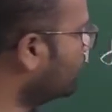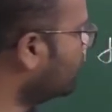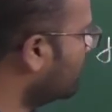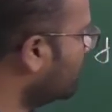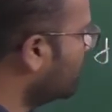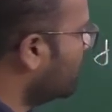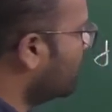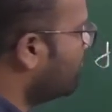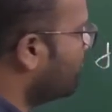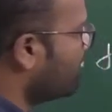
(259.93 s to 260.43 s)

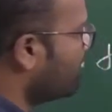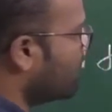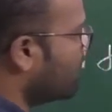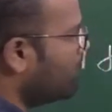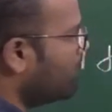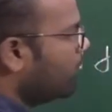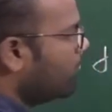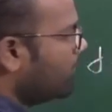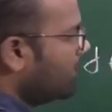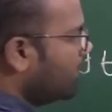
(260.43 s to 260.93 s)
By
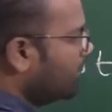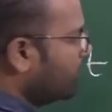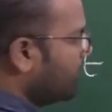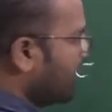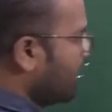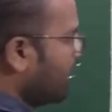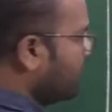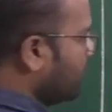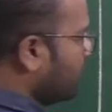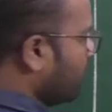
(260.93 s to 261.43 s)
putting
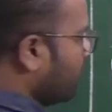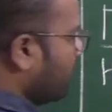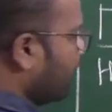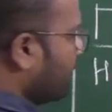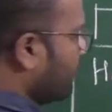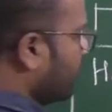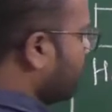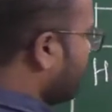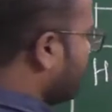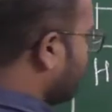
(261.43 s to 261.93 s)
value of
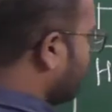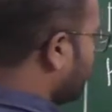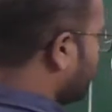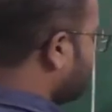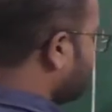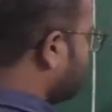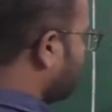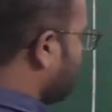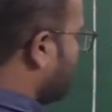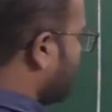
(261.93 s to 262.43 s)

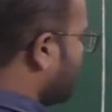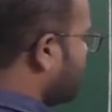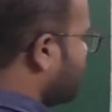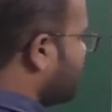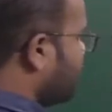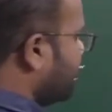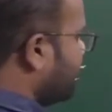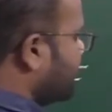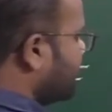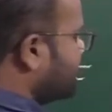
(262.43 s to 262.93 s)
small
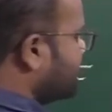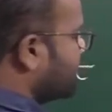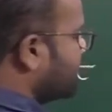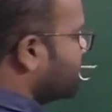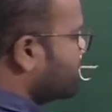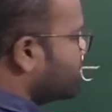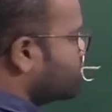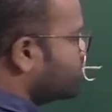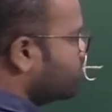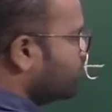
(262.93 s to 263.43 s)
t is
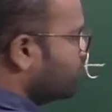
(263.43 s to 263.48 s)
equals to